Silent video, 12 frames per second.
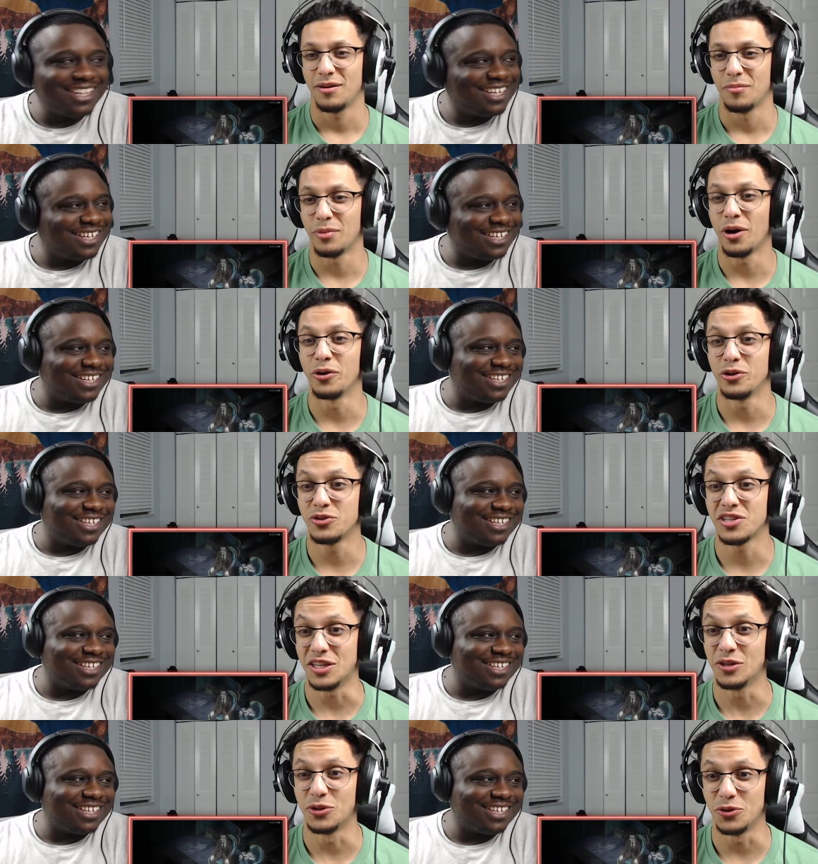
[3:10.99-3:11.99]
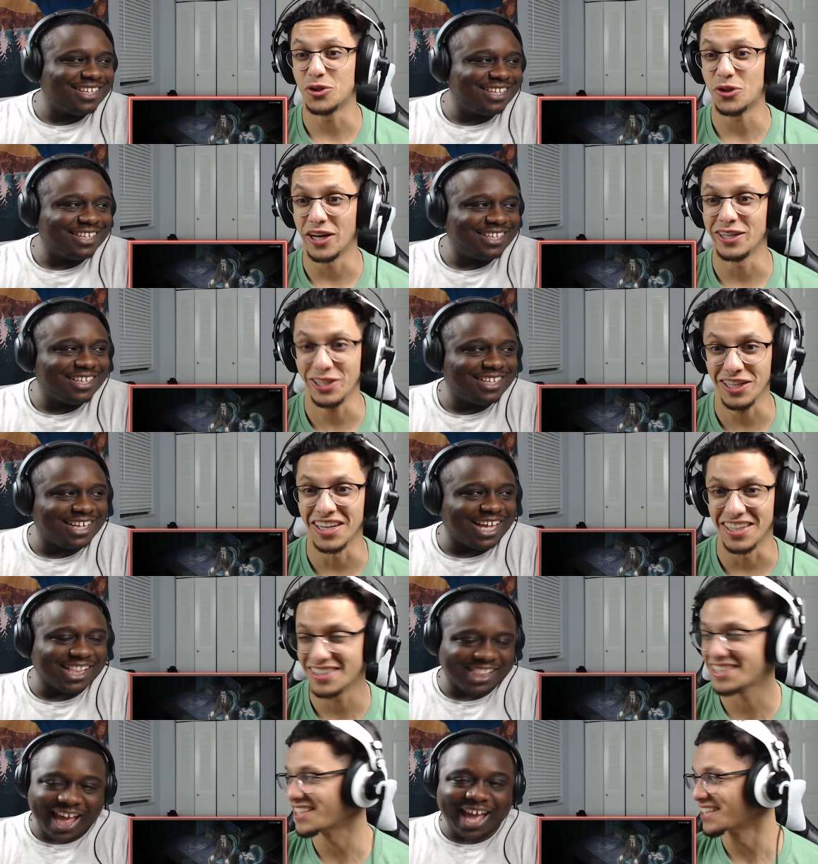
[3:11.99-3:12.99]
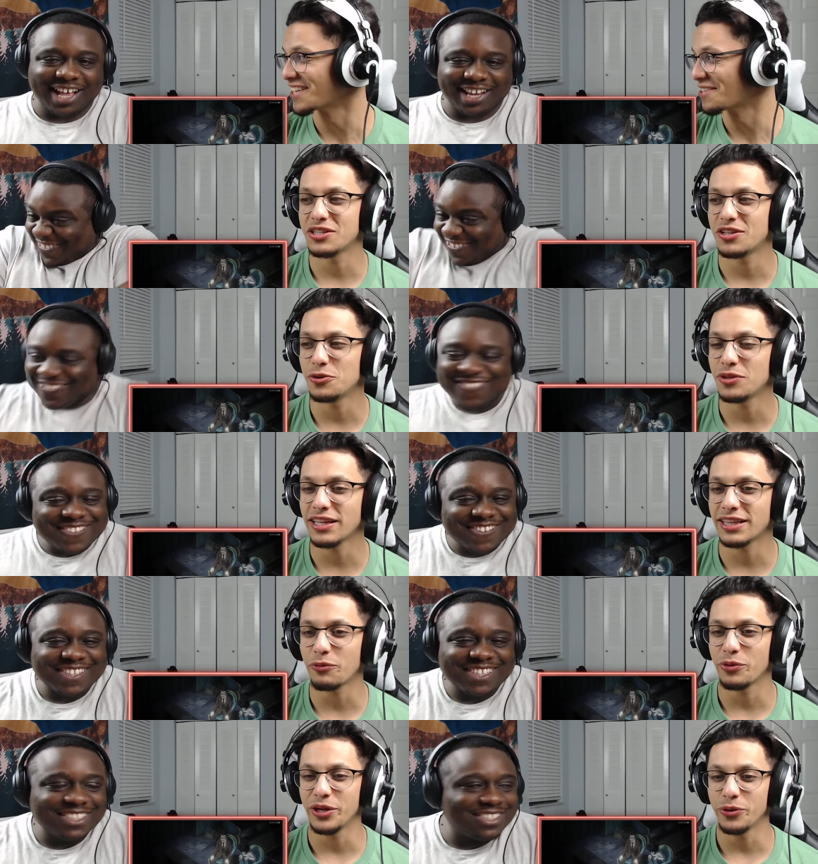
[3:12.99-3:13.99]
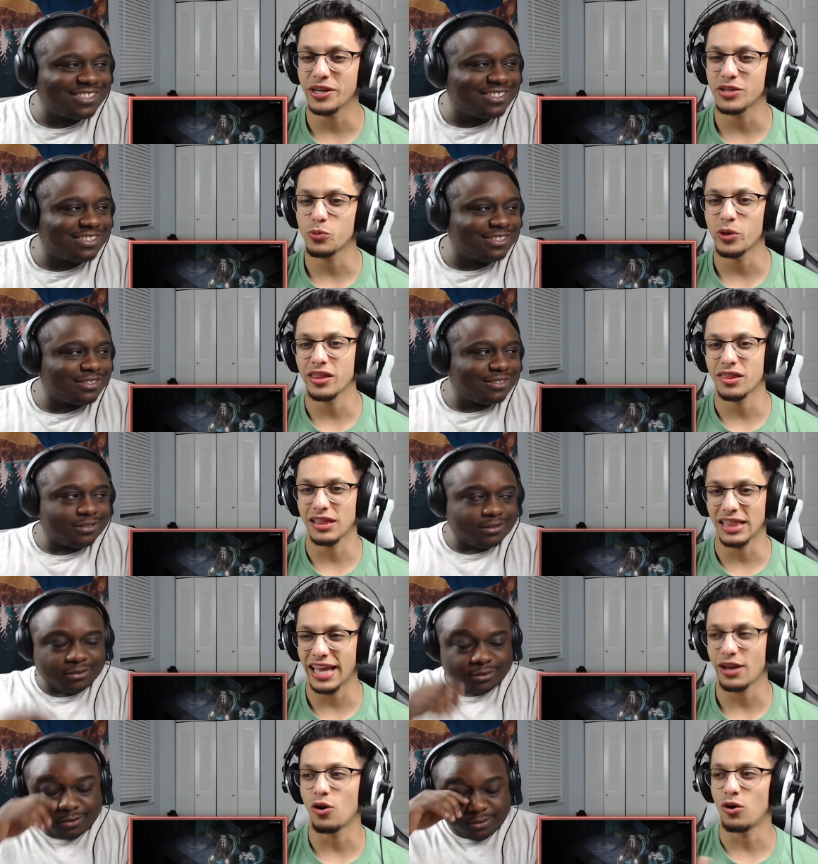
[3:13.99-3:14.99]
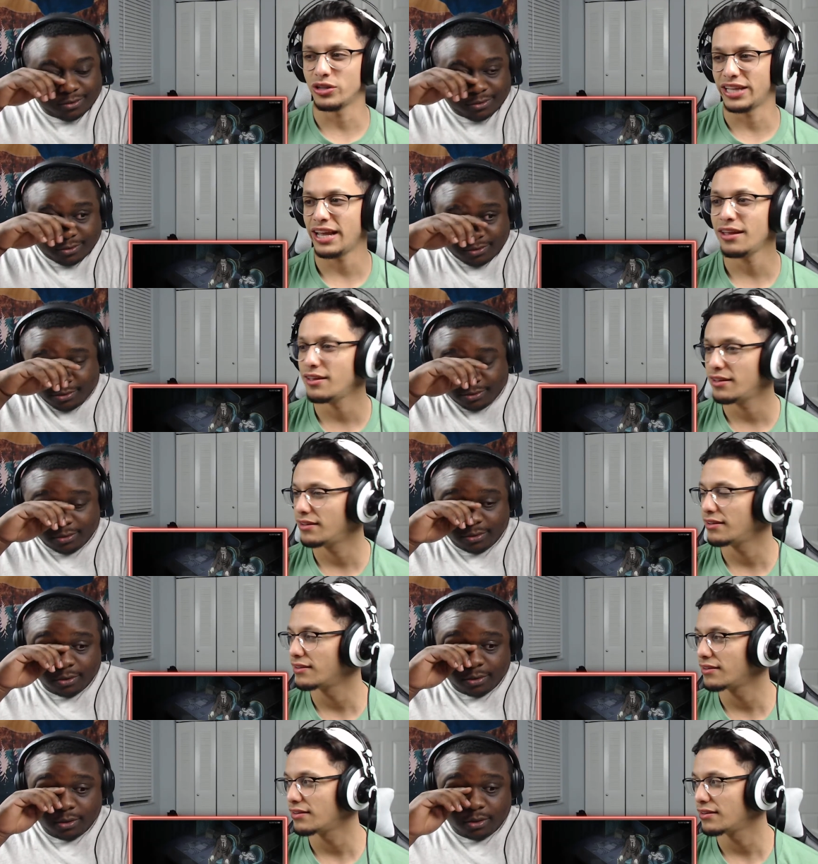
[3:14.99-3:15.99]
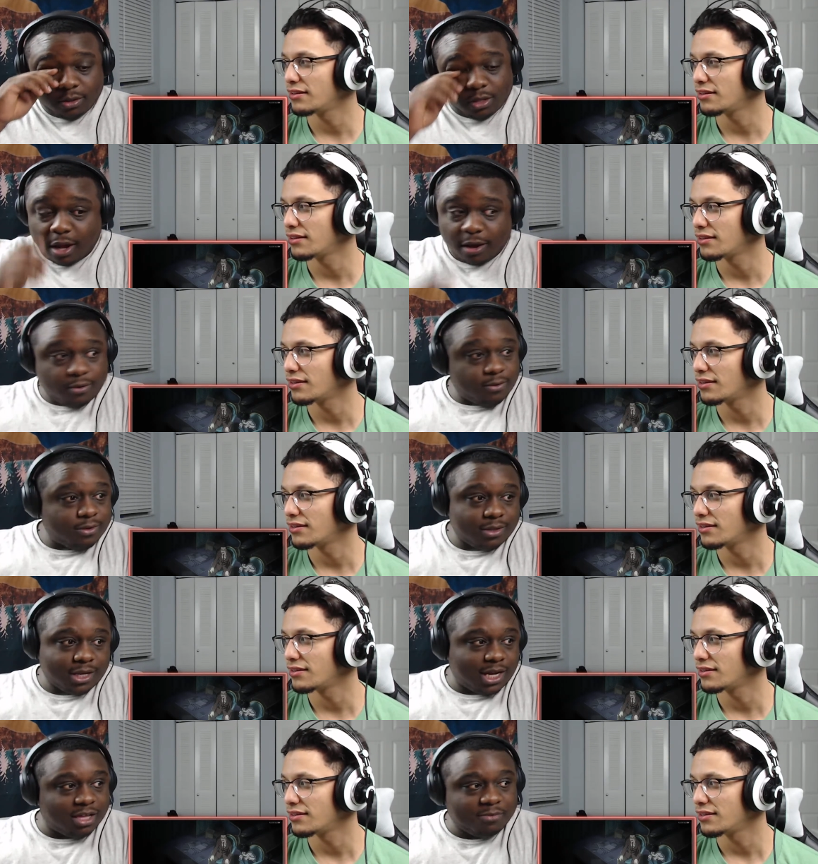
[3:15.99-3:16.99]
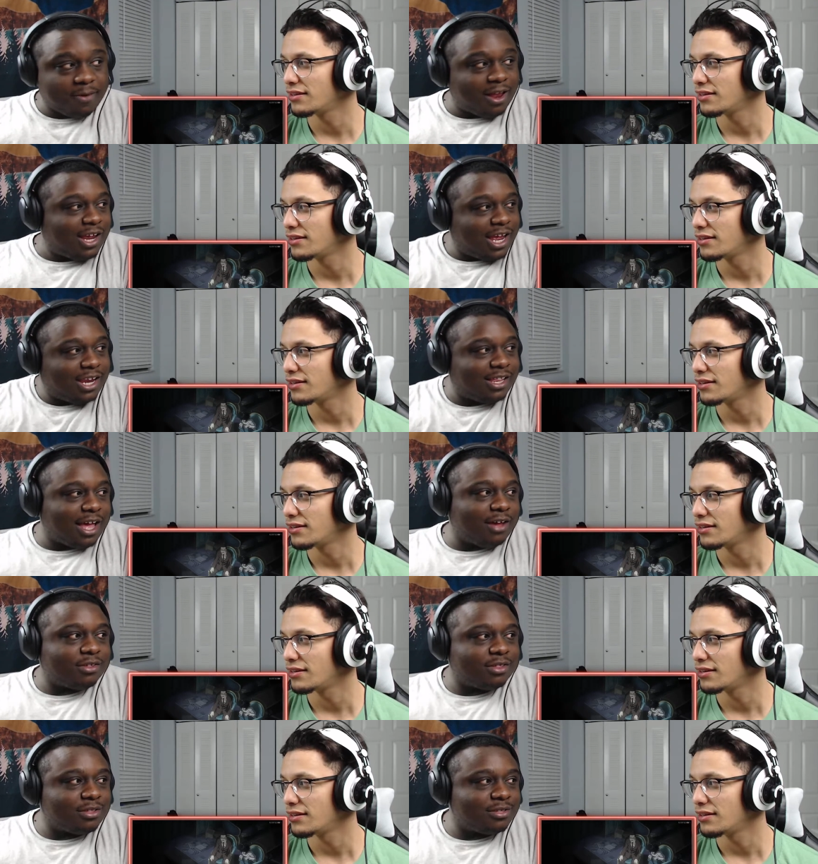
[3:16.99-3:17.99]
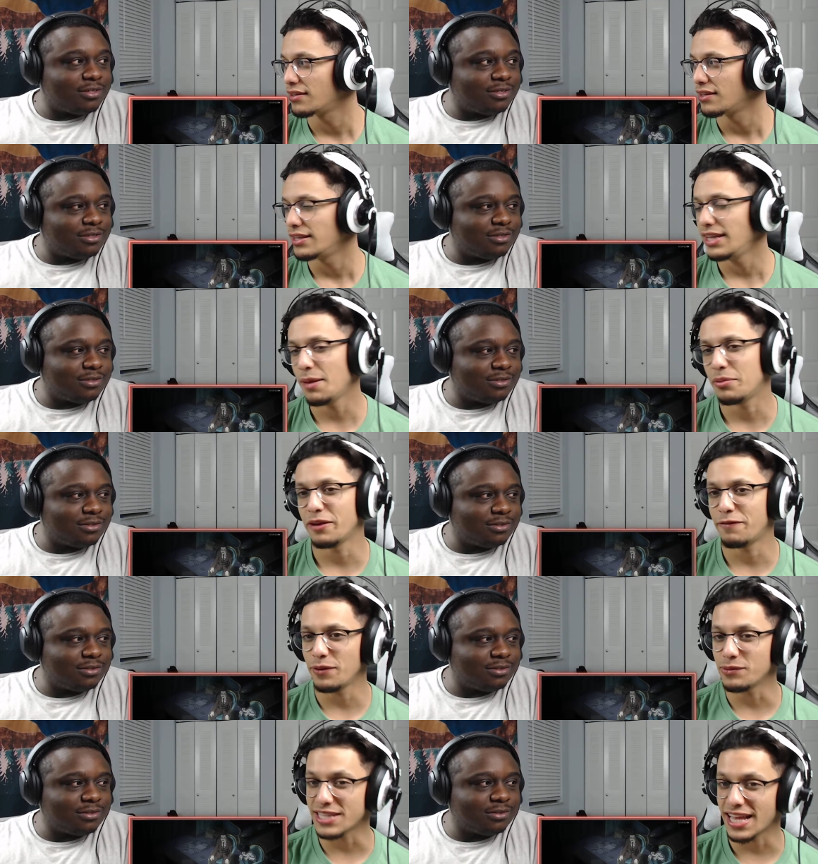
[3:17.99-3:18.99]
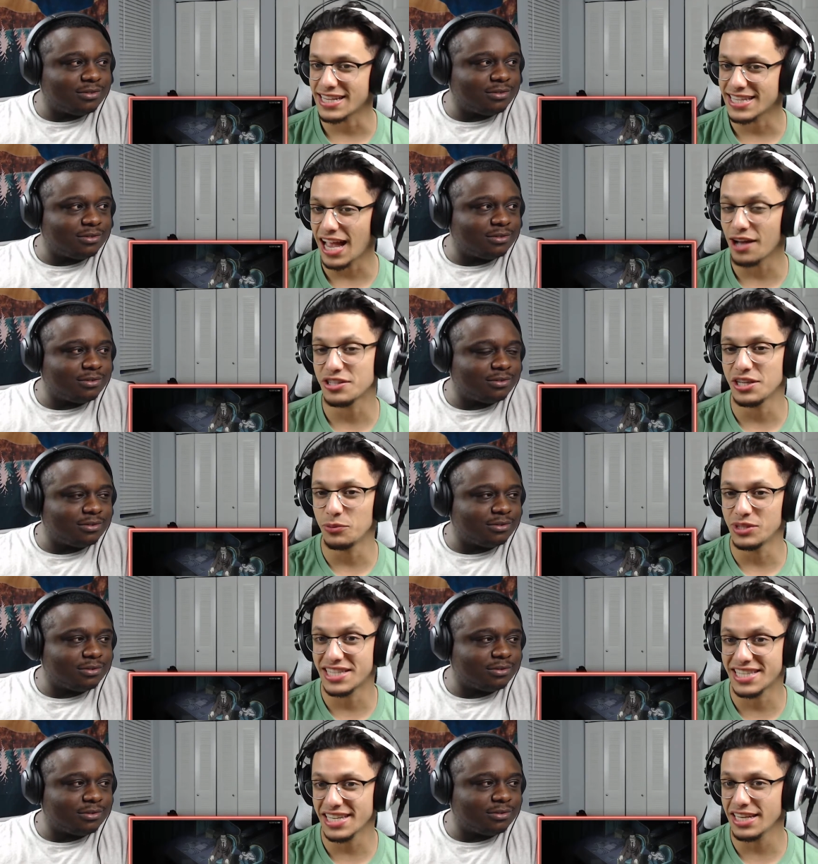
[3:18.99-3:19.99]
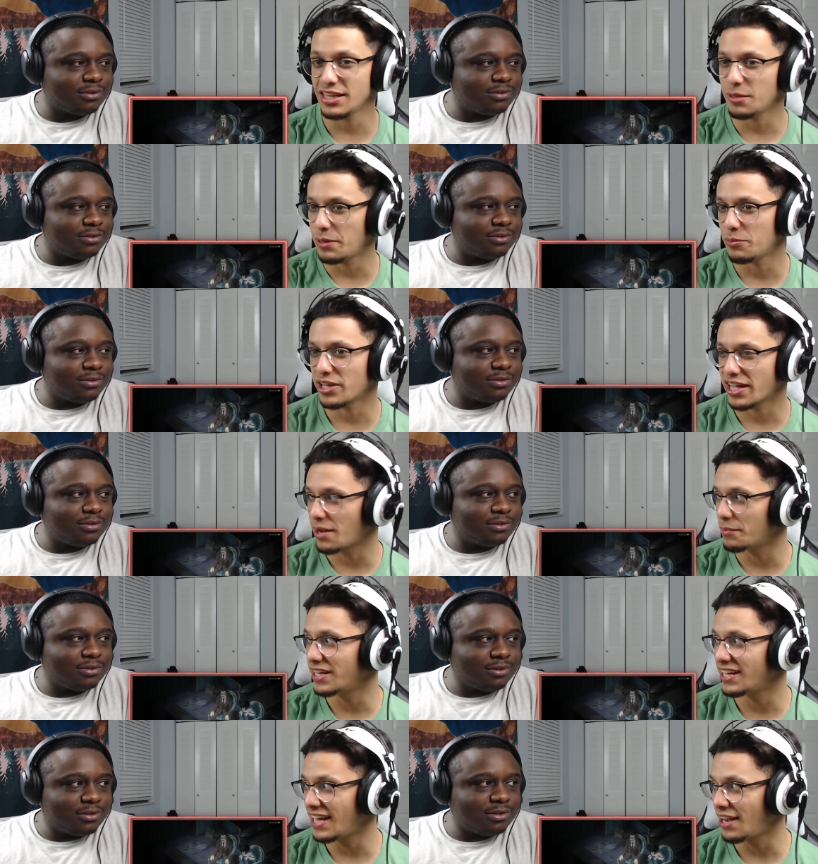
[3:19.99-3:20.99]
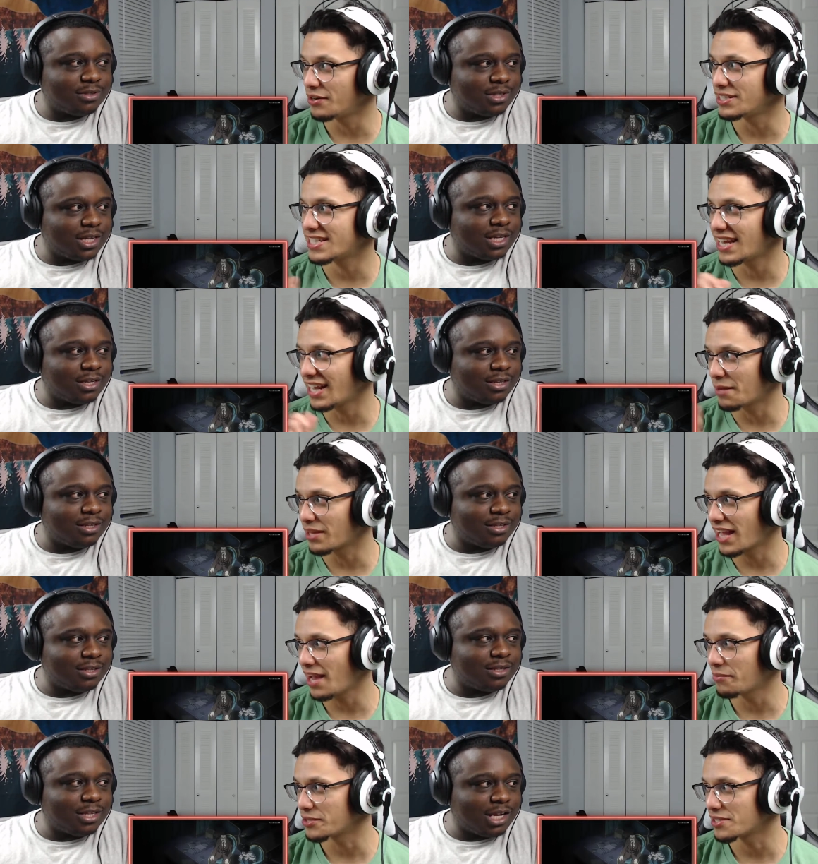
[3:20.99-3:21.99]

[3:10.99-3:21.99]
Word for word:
Speaker 1: Bro, you still do strange things. Exactly. Do you think that Ryuk is with Light all day?
Speaker 2: No. He's probably at his house.
Speaker 1: Yeah, but if he was at his house, he would see the people that come in and out setting up the cameras.